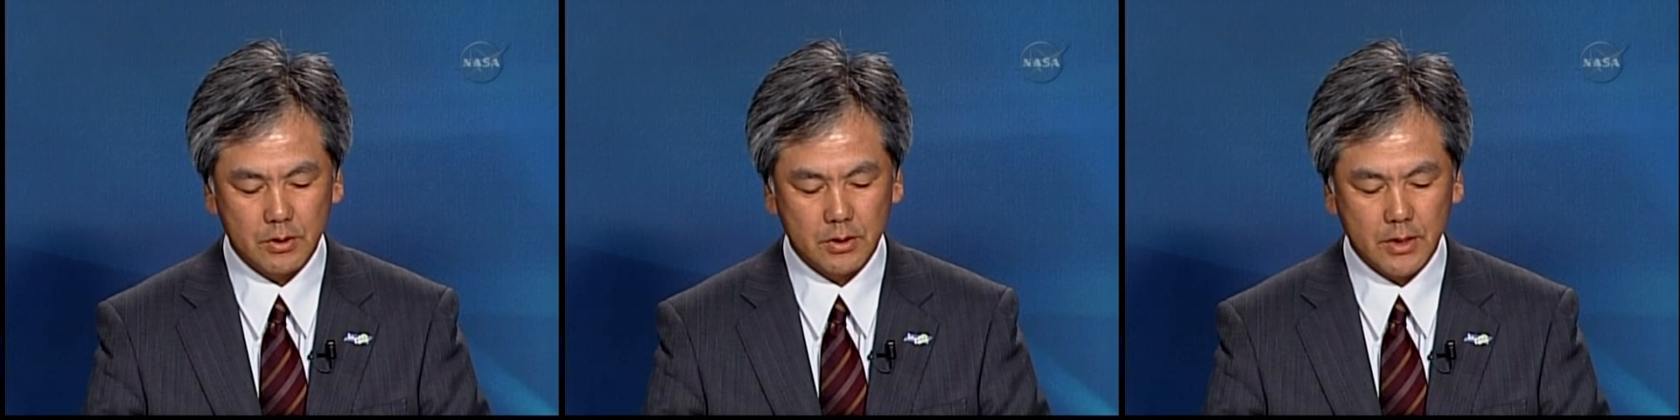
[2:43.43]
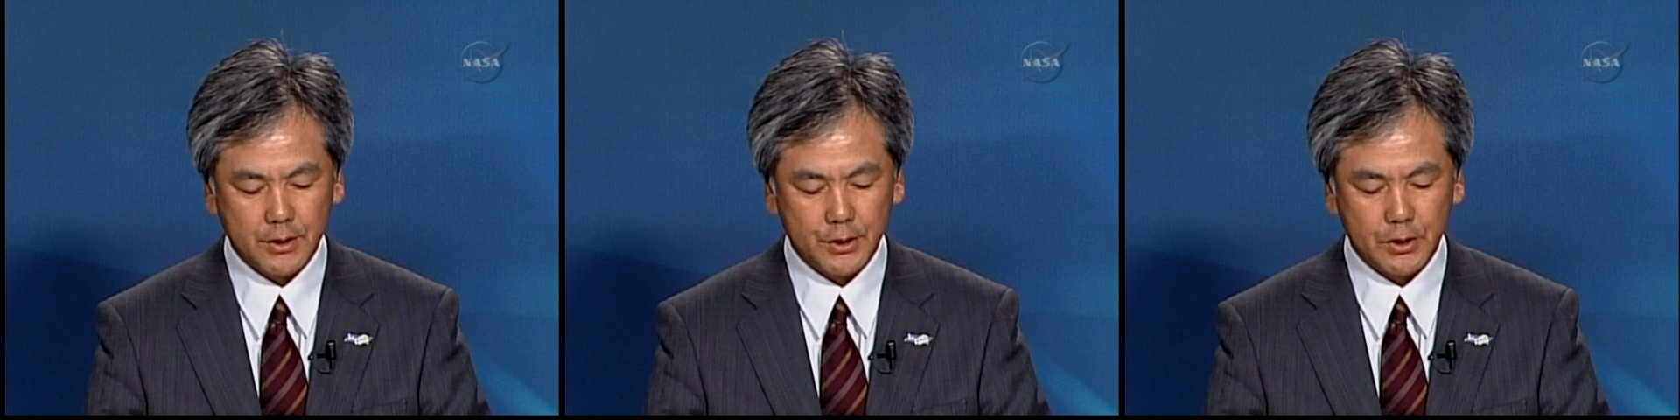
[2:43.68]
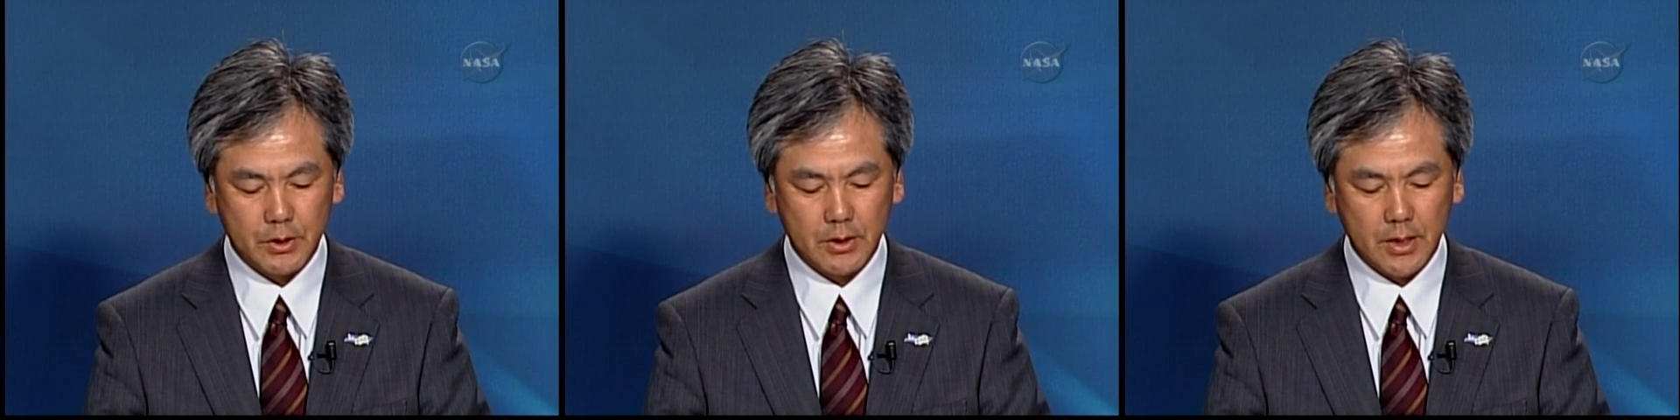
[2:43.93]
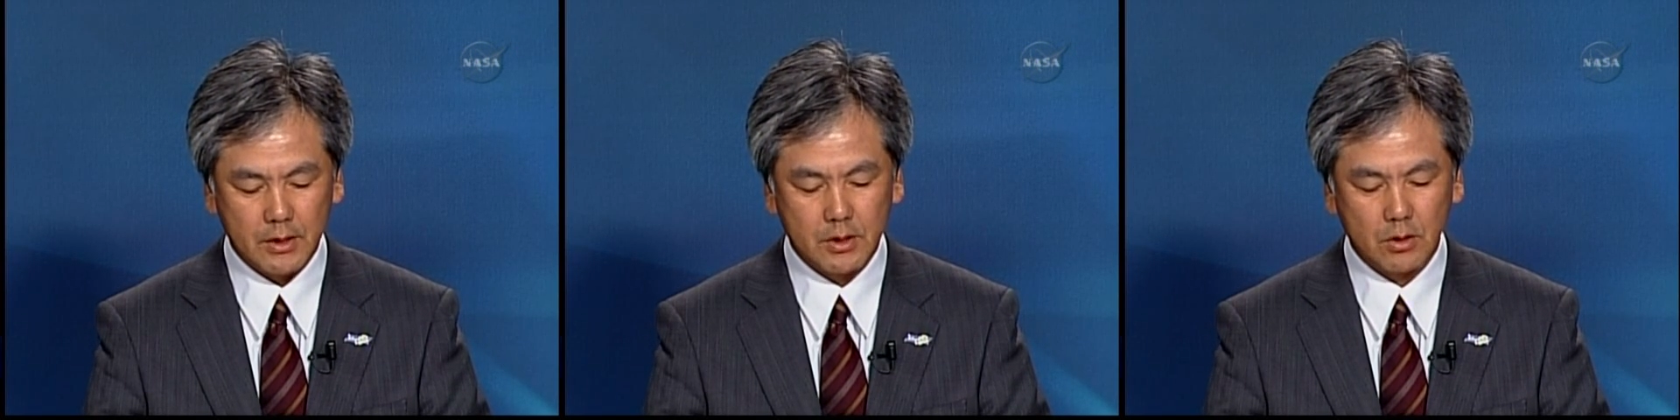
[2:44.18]
such as
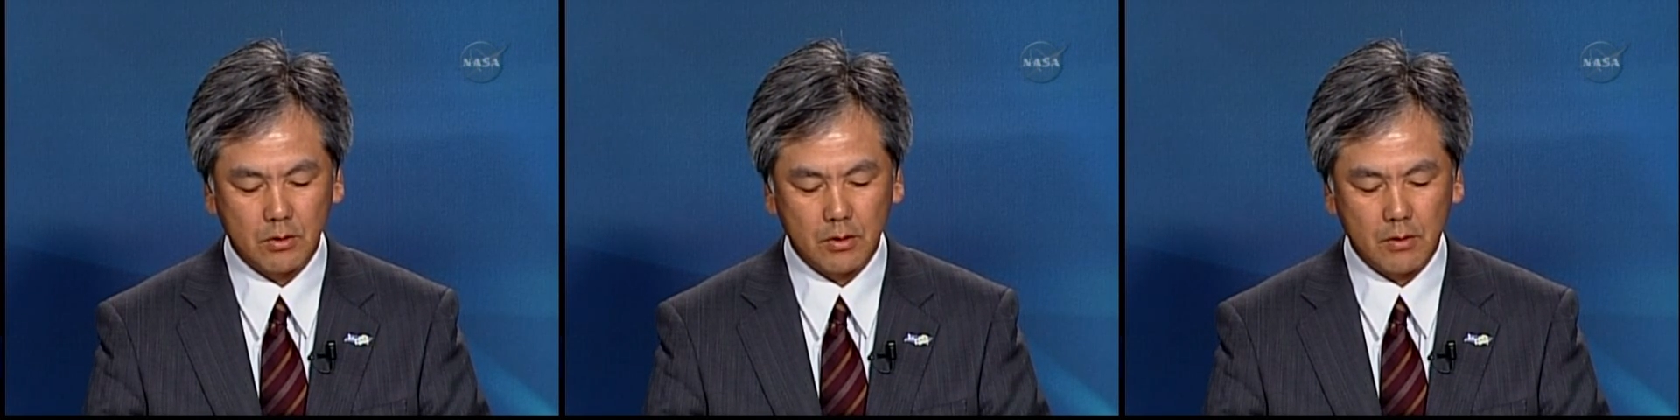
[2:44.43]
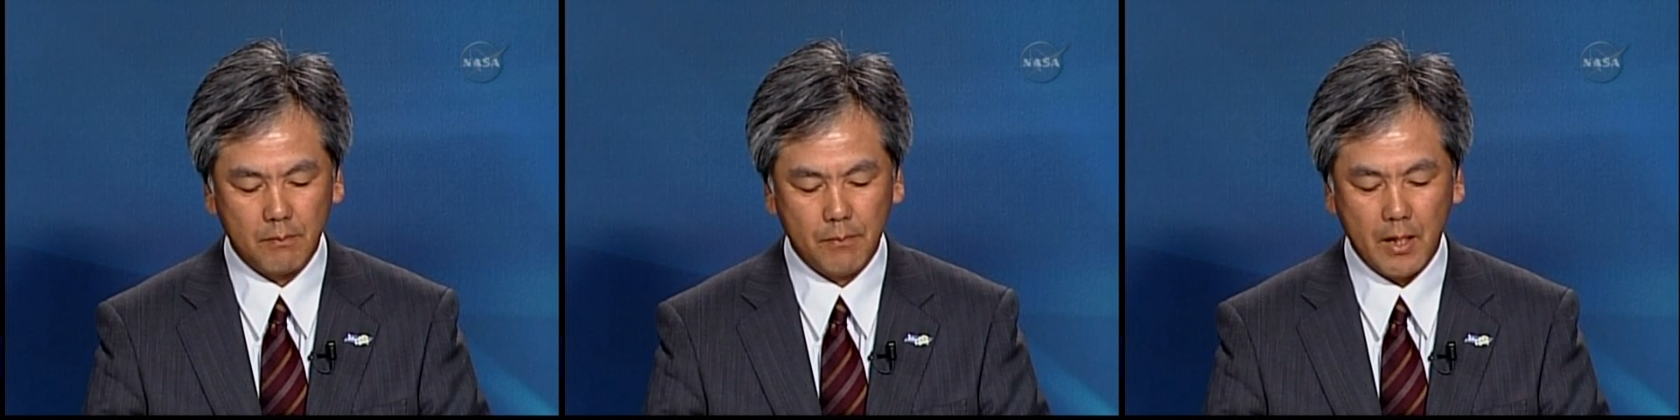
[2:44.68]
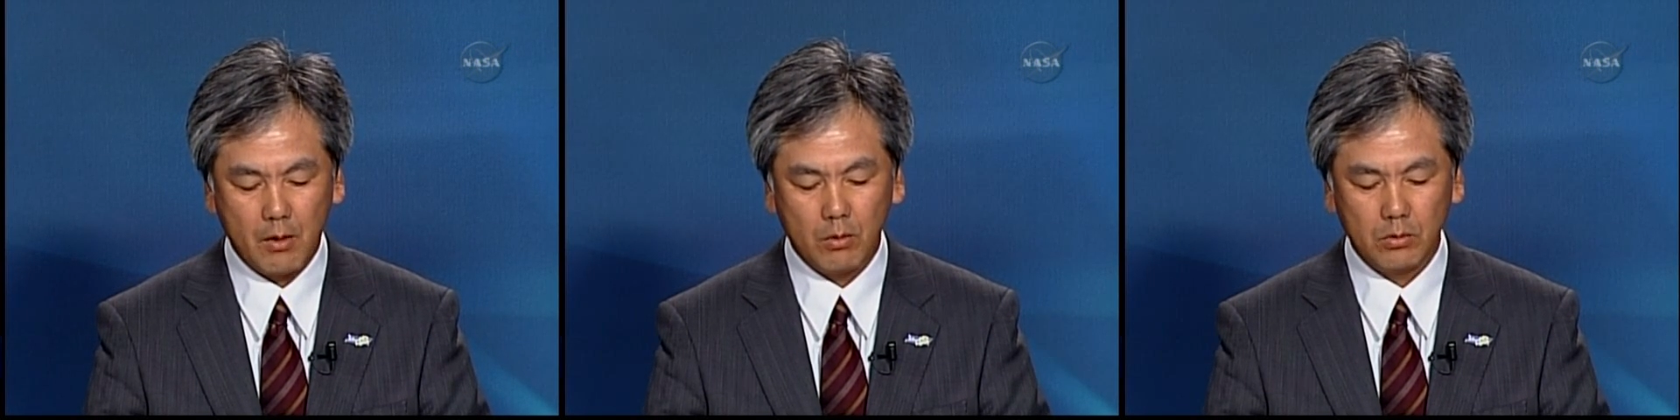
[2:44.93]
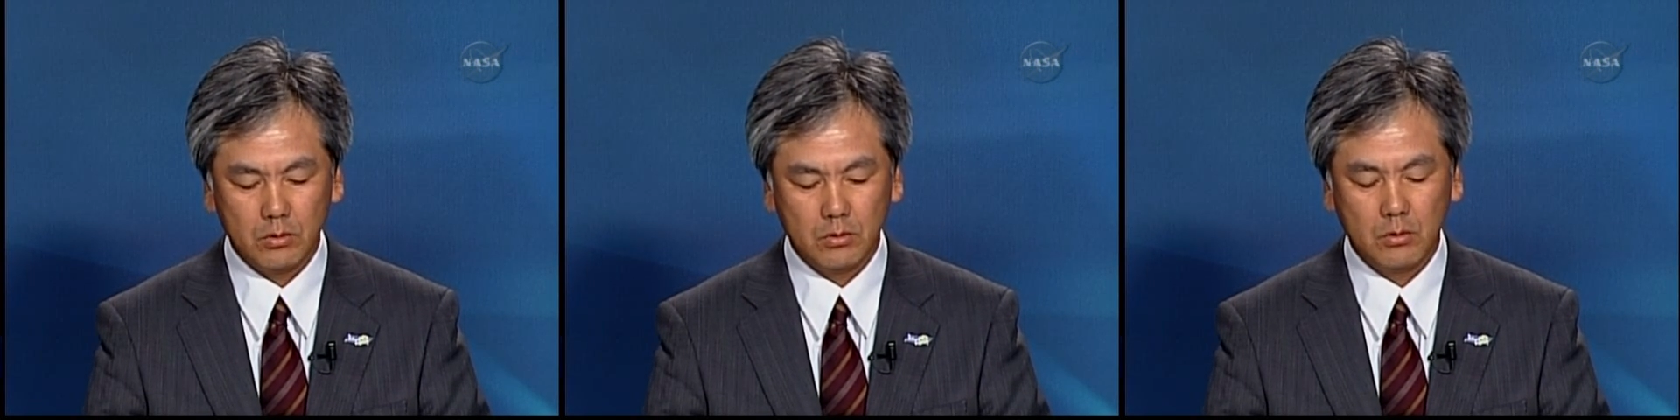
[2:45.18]
external
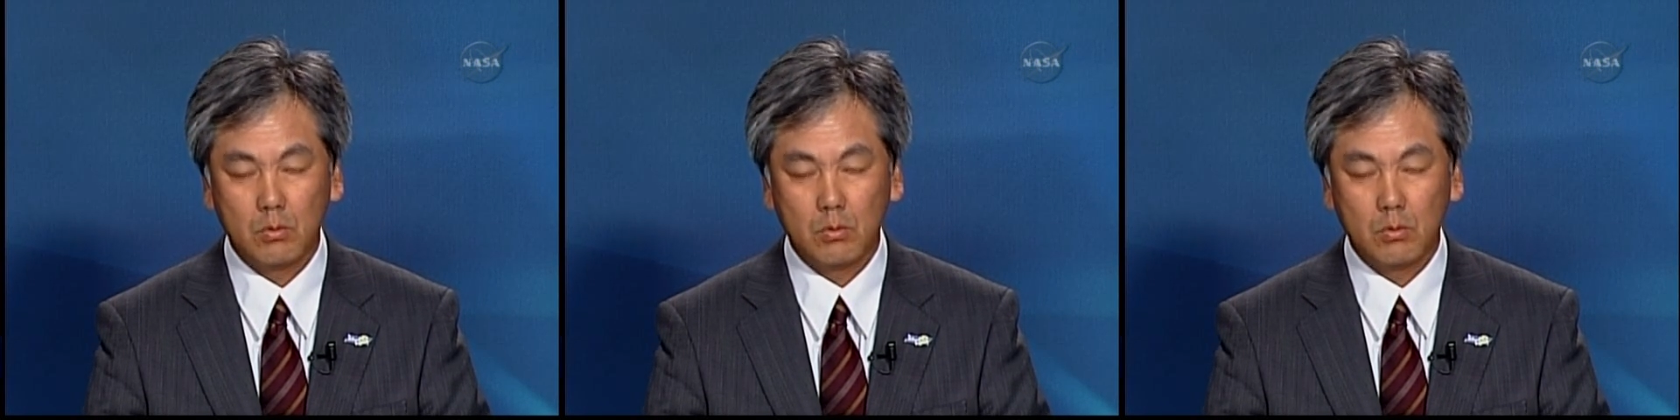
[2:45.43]
payload